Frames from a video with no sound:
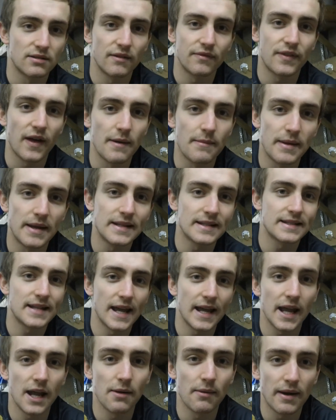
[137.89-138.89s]
So if that means
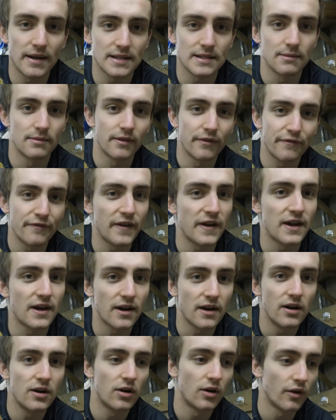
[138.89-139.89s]
taking away some of the
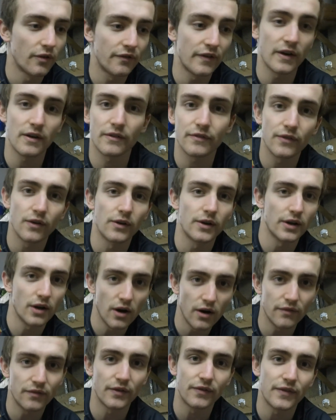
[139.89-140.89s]
fear of falling
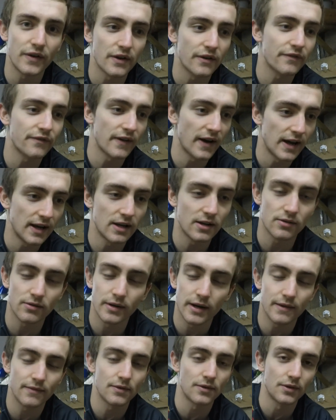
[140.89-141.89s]
off, or fear of failure, or
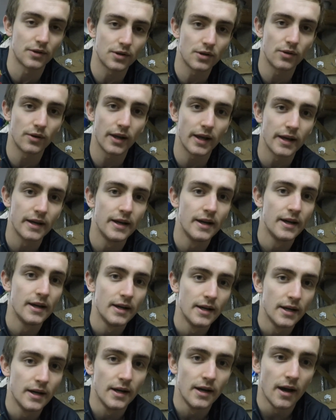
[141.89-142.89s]
whatever you want to call it,
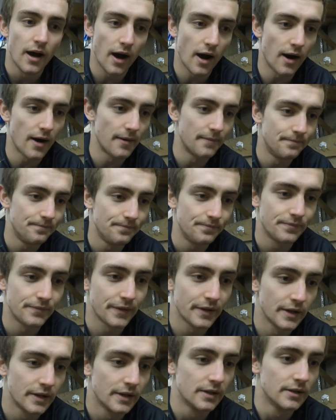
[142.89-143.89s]

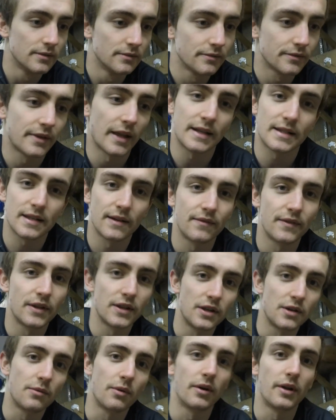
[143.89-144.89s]
that's something
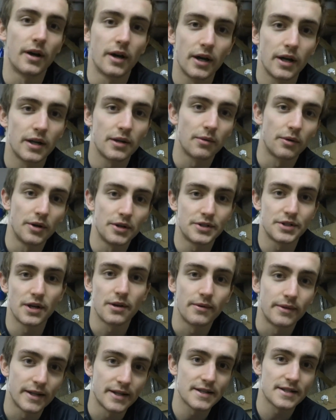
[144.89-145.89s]
that you want to
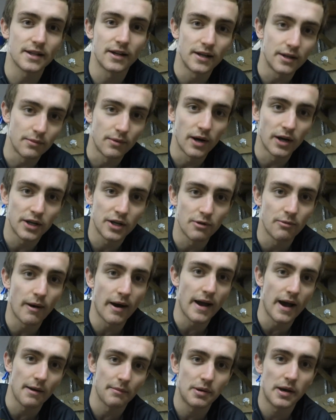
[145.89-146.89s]
do, and then slowly work your
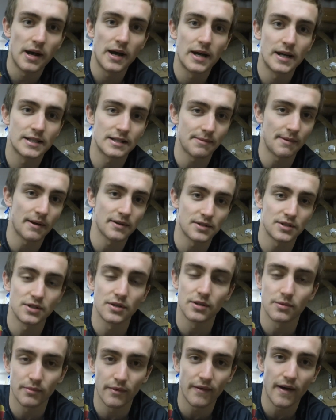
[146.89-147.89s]
way up to be able to
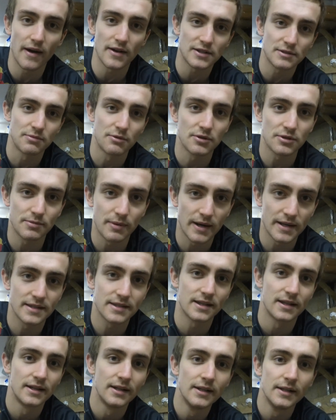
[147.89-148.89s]
do them without a small space.